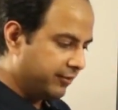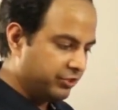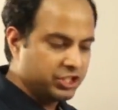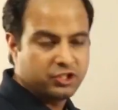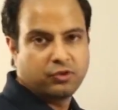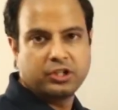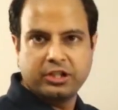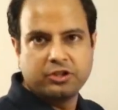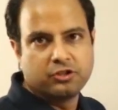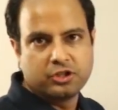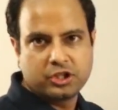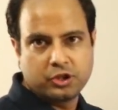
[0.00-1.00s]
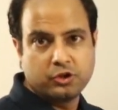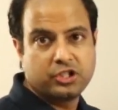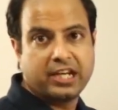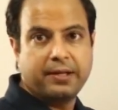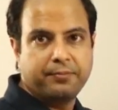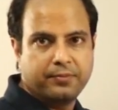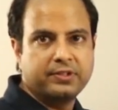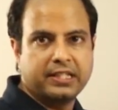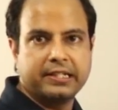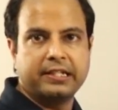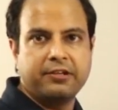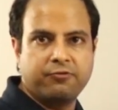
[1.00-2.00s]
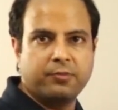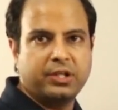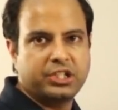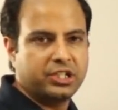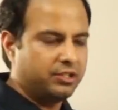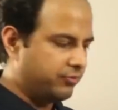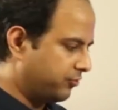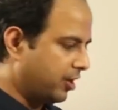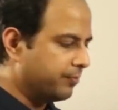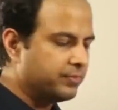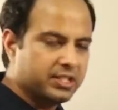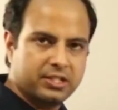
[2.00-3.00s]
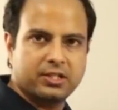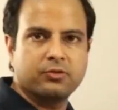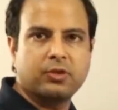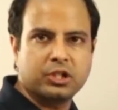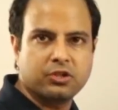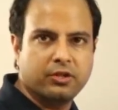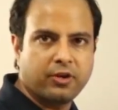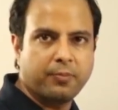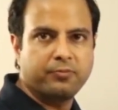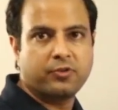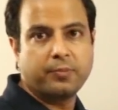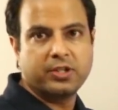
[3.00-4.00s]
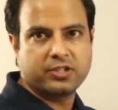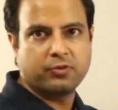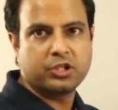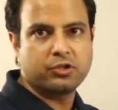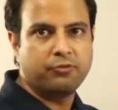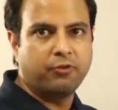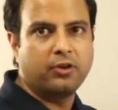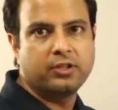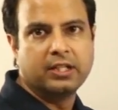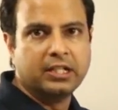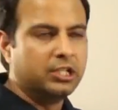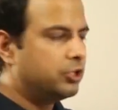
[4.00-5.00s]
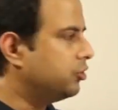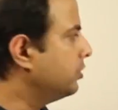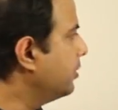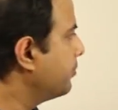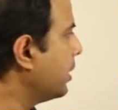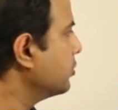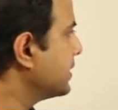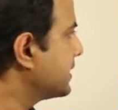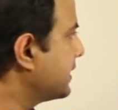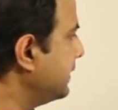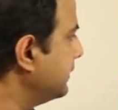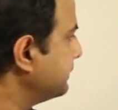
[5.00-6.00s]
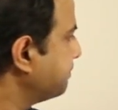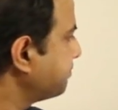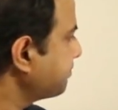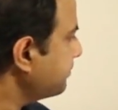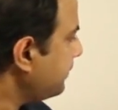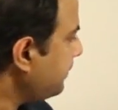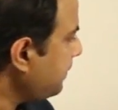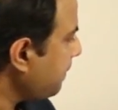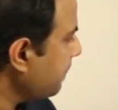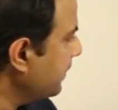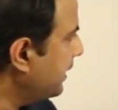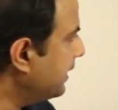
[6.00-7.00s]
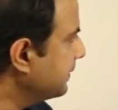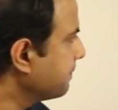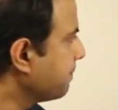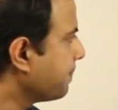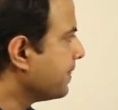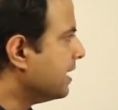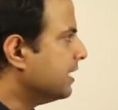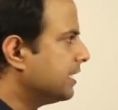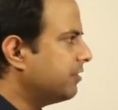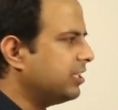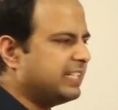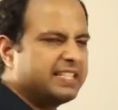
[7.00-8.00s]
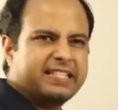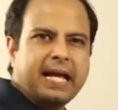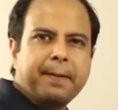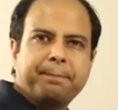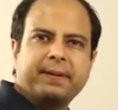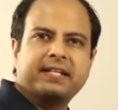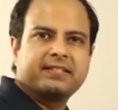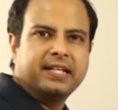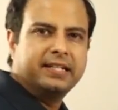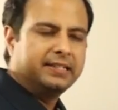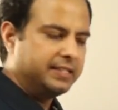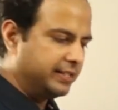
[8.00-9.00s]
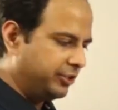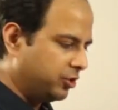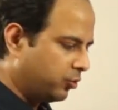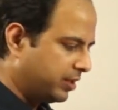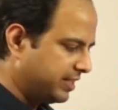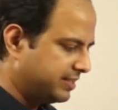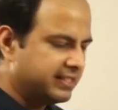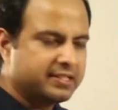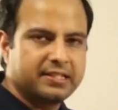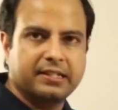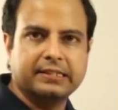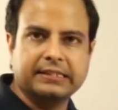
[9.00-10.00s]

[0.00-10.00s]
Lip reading: and which is what they use to stream the information from this virtual phone to the browser screen. Okay. Now, what are these campaigns, and what does this